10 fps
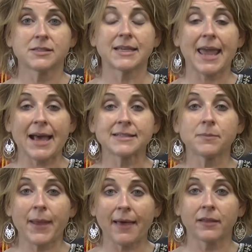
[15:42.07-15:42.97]
to cast
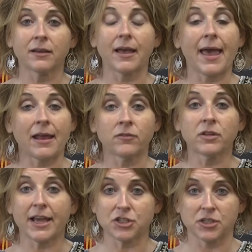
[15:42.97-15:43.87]
a ballot ahead of
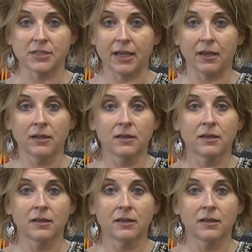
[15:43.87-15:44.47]
Election Day,